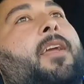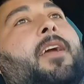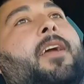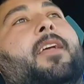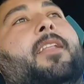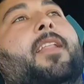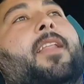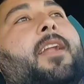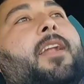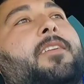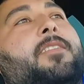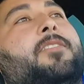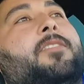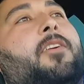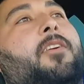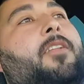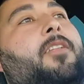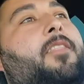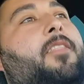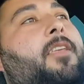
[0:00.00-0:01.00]
And then I
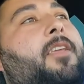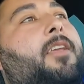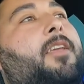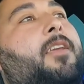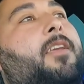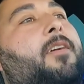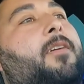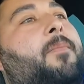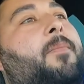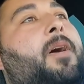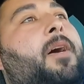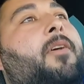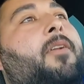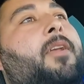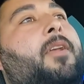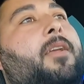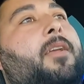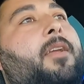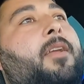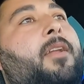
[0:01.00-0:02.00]
started thinking
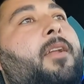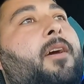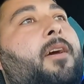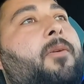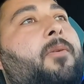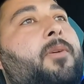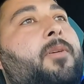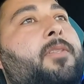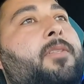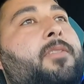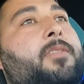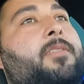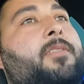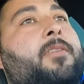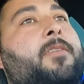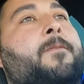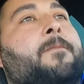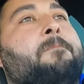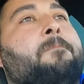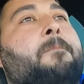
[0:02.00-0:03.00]
about it, and I was
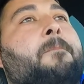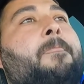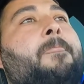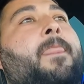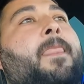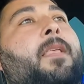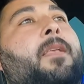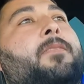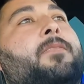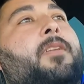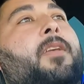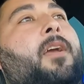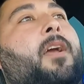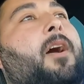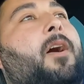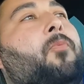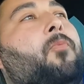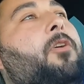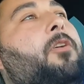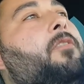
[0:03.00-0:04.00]
like,
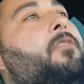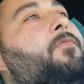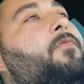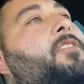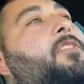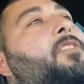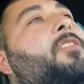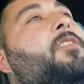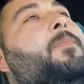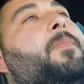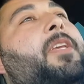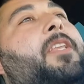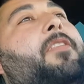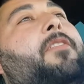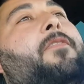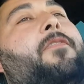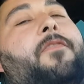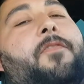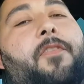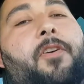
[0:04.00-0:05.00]
I wonder if it's going to be
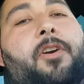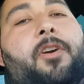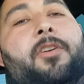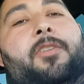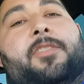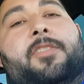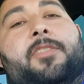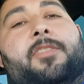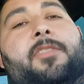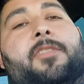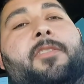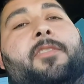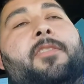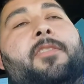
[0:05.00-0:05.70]
the first,